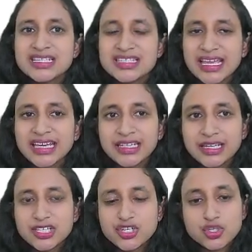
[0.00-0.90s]

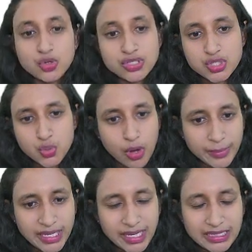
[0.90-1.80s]
Second, it shows swarming,